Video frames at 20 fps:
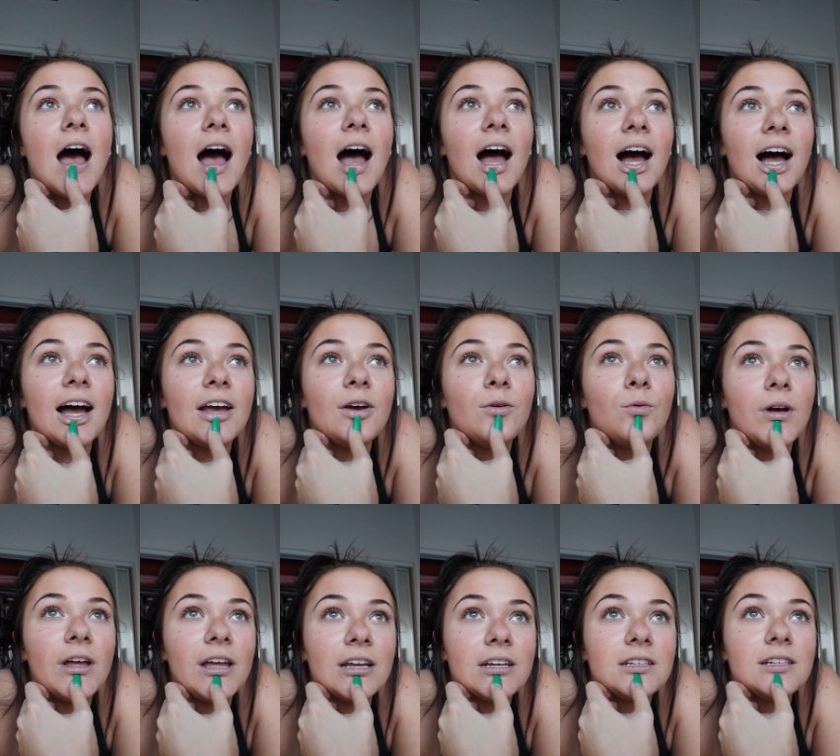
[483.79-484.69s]
I
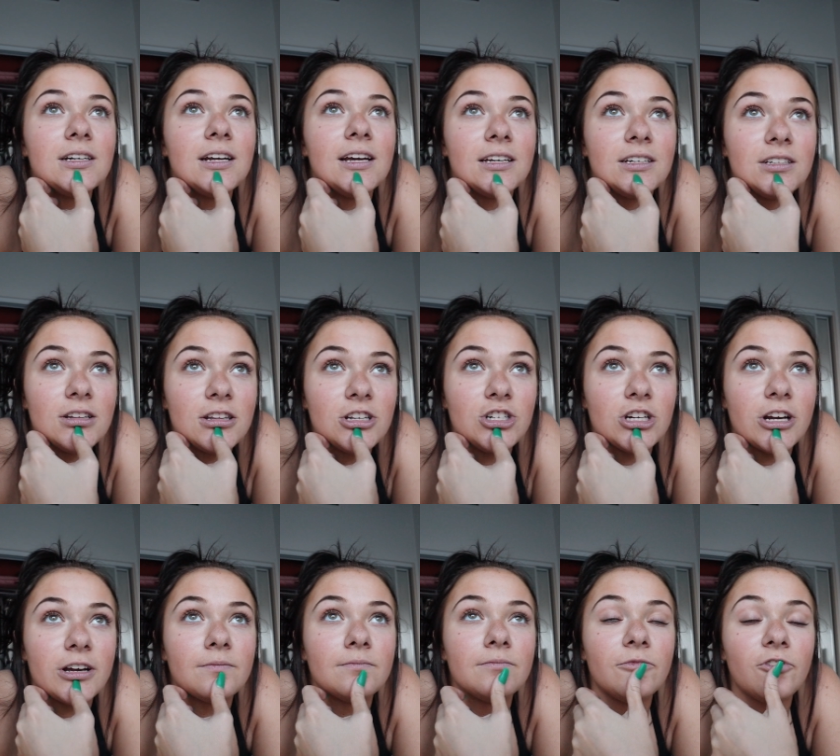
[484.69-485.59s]
went into the
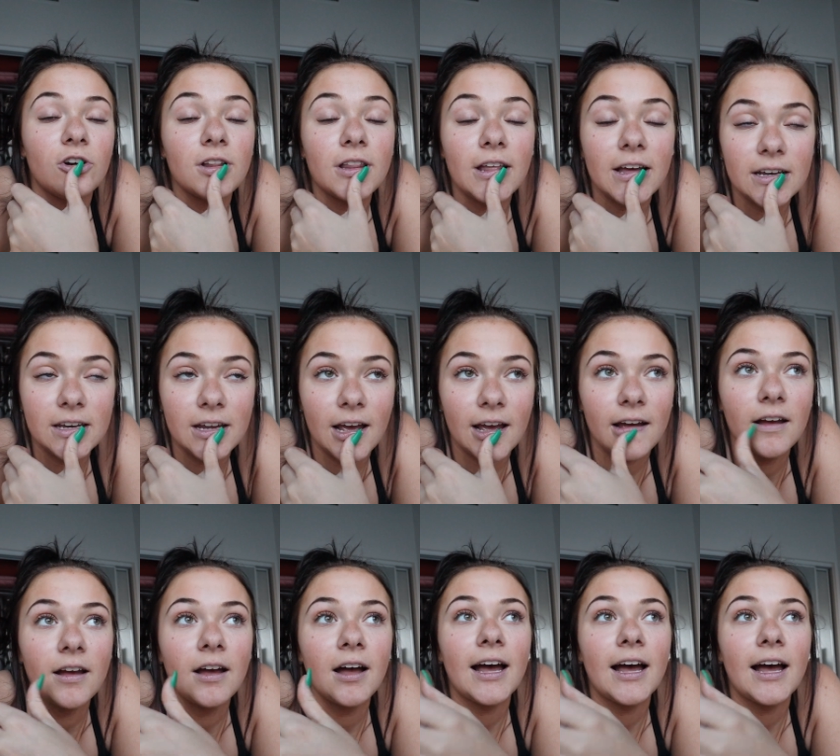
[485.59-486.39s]
gym for a leg day.